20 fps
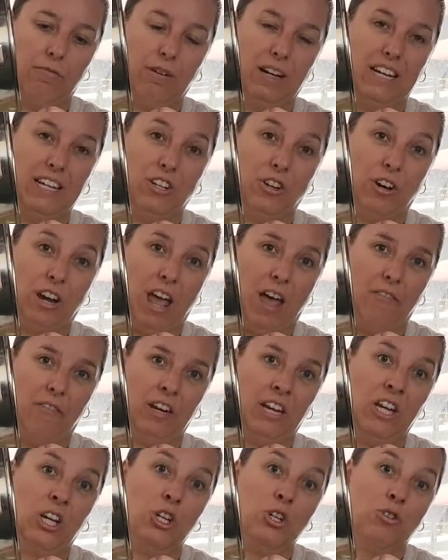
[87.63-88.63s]
really don't have
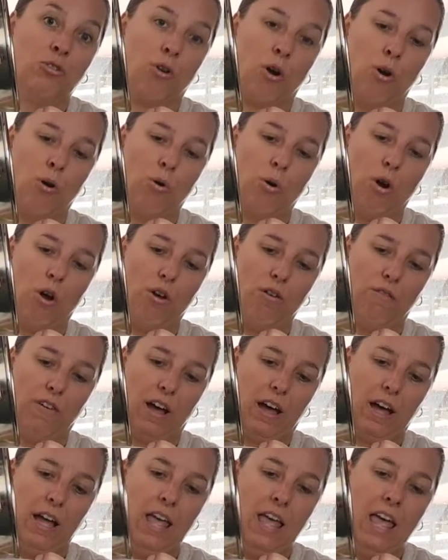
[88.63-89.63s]
any control
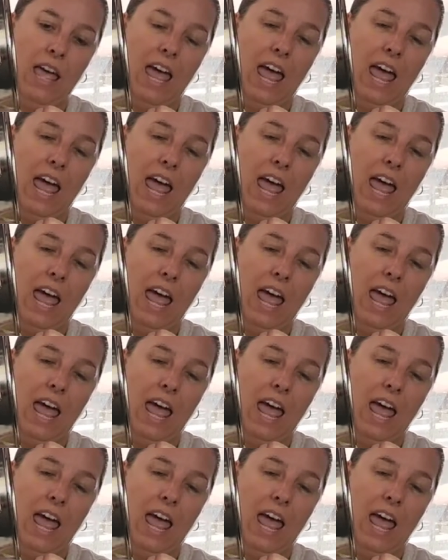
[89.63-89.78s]
over